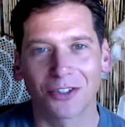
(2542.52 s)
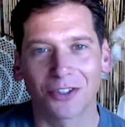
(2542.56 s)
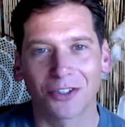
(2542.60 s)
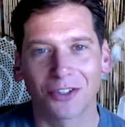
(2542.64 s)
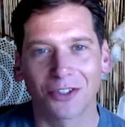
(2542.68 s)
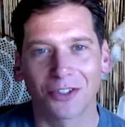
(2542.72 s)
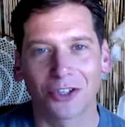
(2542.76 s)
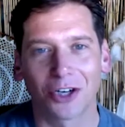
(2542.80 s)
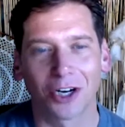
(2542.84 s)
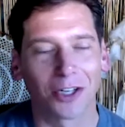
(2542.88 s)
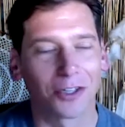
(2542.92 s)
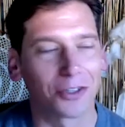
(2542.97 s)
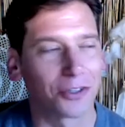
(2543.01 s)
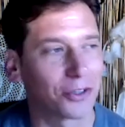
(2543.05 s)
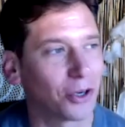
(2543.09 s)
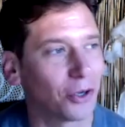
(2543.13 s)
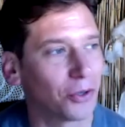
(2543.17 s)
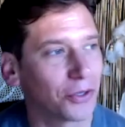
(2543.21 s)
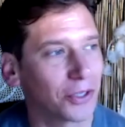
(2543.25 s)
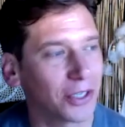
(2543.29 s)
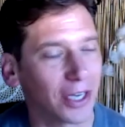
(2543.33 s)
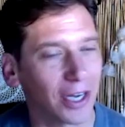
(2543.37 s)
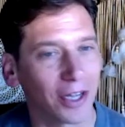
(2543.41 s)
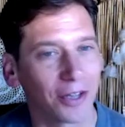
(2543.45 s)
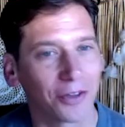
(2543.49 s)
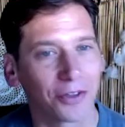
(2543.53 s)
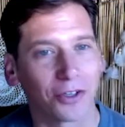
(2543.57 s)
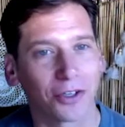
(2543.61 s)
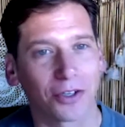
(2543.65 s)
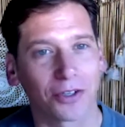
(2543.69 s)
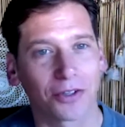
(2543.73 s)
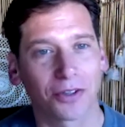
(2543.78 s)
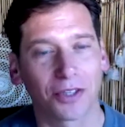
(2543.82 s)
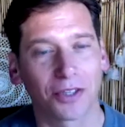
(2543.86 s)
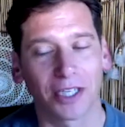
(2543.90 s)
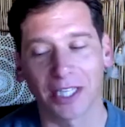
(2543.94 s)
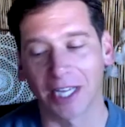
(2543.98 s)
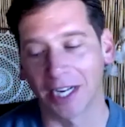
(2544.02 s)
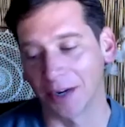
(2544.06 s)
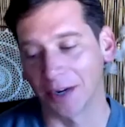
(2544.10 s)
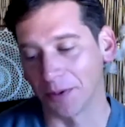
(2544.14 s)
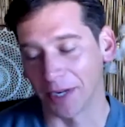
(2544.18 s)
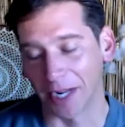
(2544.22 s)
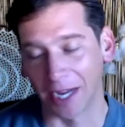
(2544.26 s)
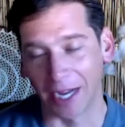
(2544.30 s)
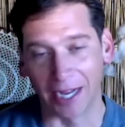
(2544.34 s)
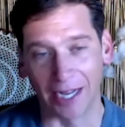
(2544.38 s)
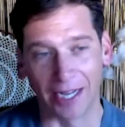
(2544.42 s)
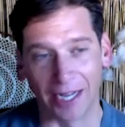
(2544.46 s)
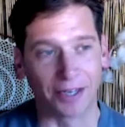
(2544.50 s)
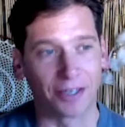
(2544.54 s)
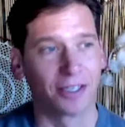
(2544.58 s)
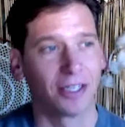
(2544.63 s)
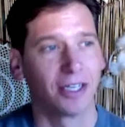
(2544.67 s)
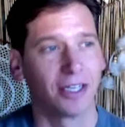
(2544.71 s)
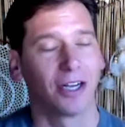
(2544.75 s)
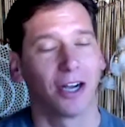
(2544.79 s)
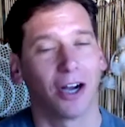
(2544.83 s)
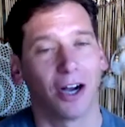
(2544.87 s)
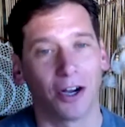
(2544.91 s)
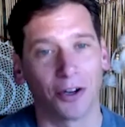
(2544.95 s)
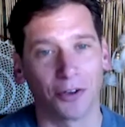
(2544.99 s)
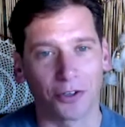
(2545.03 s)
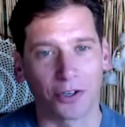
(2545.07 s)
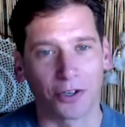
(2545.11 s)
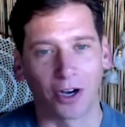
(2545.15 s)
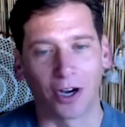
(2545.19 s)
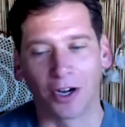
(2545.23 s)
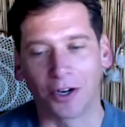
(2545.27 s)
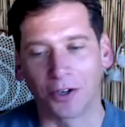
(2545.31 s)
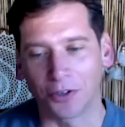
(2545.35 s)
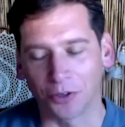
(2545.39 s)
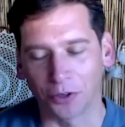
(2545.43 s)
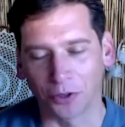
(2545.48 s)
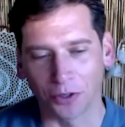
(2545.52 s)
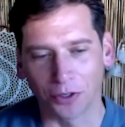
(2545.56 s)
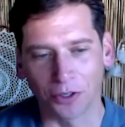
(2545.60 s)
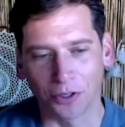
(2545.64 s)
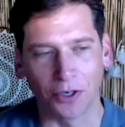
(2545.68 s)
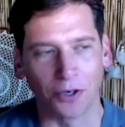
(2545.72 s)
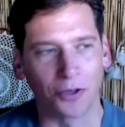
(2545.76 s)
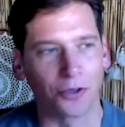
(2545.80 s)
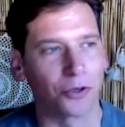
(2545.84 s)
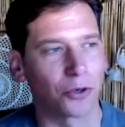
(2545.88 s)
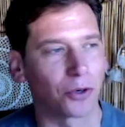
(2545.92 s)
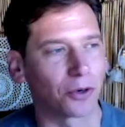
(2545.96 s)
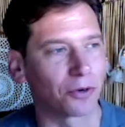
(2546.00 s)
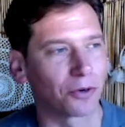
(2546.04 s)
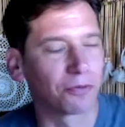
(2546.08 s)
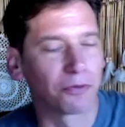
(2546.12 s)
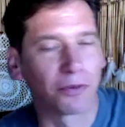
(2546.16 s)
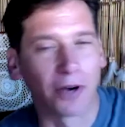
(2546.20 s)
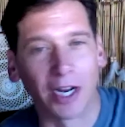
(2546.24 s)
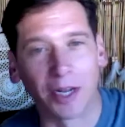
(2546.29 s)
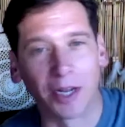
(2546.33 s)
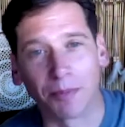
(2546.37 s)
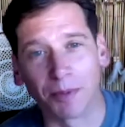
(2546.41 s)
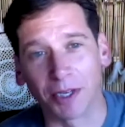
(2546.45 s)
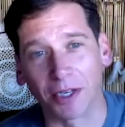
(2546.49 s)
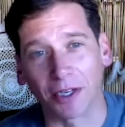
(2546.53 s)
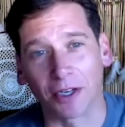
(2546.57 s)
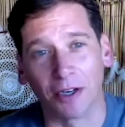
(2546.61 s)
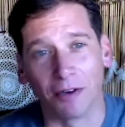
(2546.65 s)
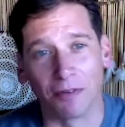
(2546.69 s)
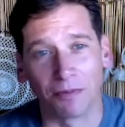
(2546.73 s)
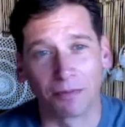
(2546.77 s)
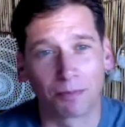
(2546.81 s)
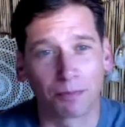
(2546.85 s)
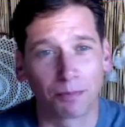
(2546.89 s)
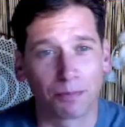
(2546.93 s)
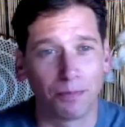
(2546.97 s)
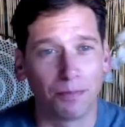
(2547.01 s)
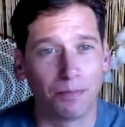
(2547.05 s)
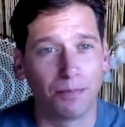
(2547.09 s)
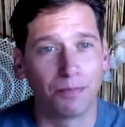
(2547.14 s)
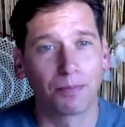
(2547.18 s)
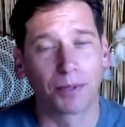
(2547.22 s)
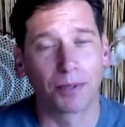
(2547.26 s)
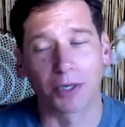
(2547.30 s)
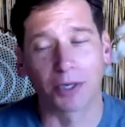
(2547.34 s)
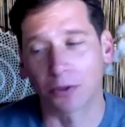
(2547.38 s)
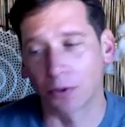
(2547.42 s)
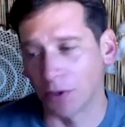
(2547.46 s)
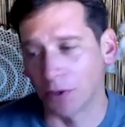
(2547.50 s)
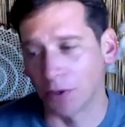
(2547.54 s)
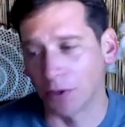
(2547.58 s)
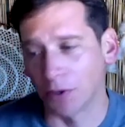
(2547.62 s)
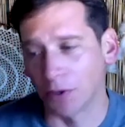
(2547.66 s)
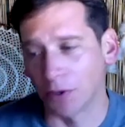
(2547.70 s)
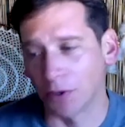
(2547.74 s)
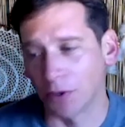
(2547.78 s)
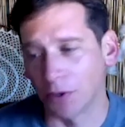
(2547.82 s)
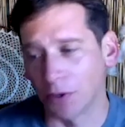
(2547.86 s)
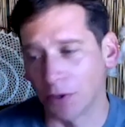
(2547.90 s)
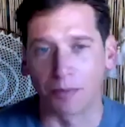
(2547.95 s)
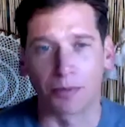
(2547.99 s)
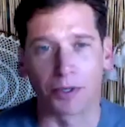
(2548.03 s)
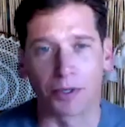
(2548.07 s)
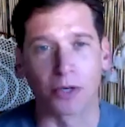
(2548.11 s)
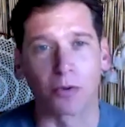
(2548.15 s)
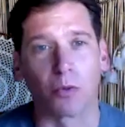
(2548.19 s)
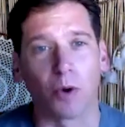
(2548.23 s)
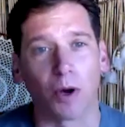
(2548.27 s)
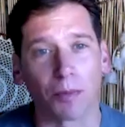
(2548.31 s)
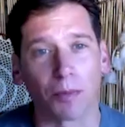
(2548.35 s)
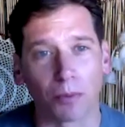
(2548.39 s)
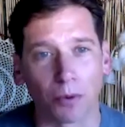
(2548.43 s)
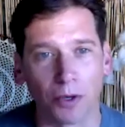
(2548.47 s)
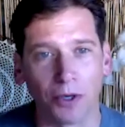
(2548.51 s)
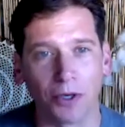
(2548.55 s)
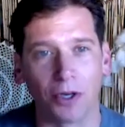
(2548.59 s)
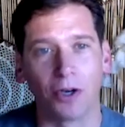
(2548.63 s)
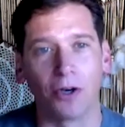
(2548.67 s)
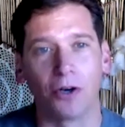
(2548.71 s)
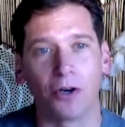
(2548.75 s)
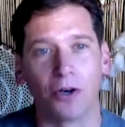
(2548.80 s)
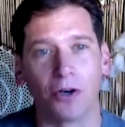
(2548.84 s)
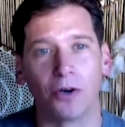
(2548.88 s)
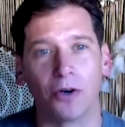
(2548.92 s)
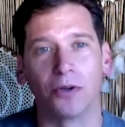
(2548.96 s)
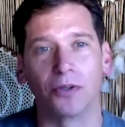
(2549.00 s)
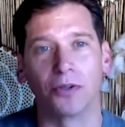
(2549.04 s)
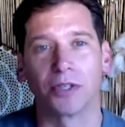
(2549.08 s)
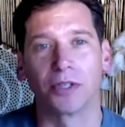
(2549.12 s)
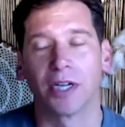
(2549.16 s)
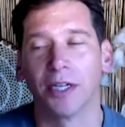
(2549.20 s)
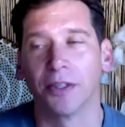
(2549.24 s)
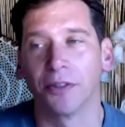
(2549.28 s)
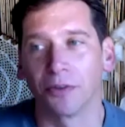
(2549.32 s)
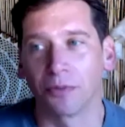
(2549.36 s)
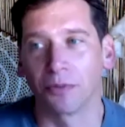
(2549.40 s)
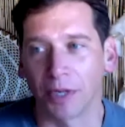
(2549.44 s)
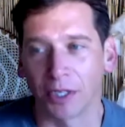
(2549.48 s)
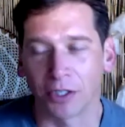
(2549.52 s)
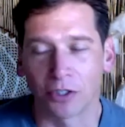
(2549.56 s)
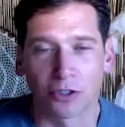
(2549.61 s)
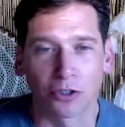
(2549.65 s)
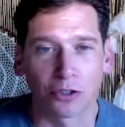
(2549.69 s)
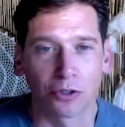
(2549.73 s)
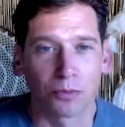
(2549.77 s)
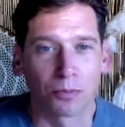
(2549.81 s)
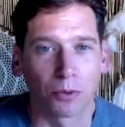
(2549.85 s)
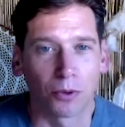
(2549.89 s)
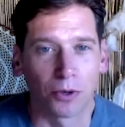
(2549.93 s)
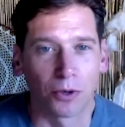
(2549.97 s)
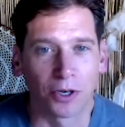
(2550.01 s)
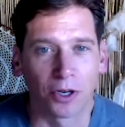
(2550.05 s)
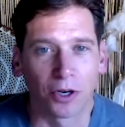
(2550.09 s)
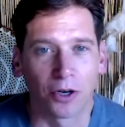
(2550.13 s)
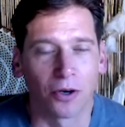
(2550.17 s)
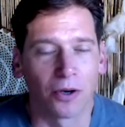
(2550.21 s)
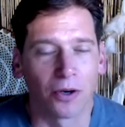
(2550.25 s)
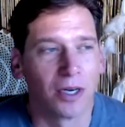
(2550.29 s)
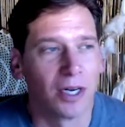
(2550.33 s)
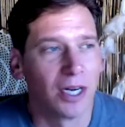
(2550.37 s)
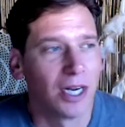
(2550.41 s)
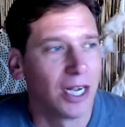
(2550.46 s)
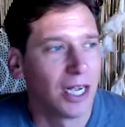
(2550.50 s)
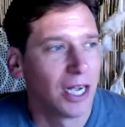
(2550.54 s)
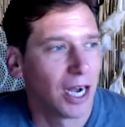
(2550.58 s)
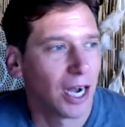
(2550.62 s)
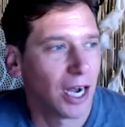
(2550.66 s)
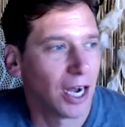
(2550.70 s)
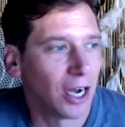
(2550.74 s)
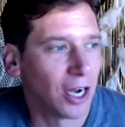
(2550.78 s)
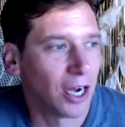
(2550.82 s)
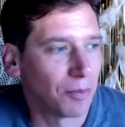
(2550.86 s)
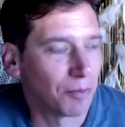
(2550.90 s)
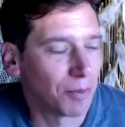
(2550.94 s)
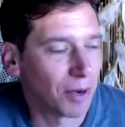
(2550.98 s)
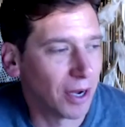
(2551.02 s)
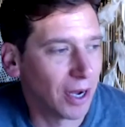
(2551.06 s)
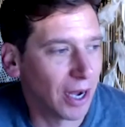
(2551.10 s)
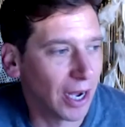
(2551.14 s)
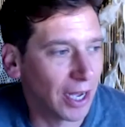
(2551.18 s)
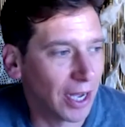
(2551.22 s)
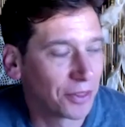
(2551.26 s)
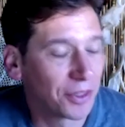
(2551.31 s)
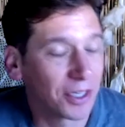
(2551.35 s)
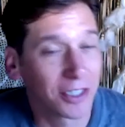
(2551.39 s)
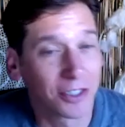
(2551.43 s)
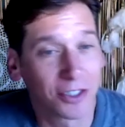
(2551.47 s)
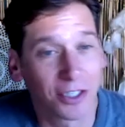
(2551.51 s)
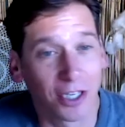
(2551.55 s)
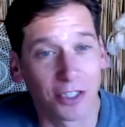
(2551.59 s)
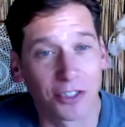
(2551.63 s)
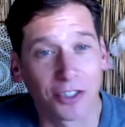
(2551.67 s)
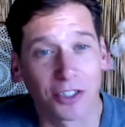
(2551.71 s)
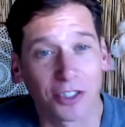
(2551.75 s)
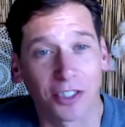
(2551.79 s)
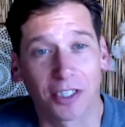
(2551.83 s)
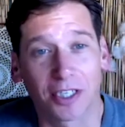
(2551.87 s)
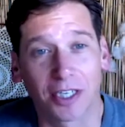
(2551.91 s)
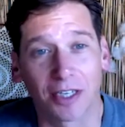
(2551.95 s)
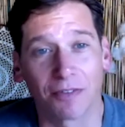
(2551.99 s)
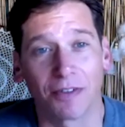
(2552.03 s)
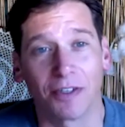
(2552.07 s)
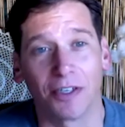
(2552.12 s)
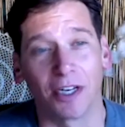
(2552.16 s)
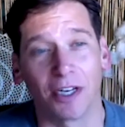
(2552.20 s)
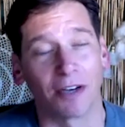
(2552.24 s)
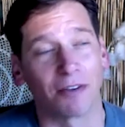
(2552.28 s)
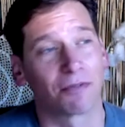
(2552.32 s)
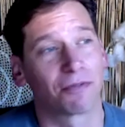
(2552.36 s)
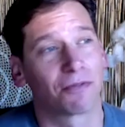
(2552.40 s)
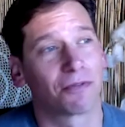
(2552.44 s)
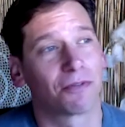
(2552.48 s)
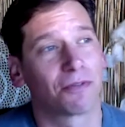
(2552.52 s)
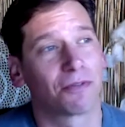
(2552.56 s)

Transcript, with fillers: Charlie, the only other thing that I would add on on your you know your framing of Bitcoin and Ethereum being 1.0 and, and the rest 2.0, um, I think doesn't give enough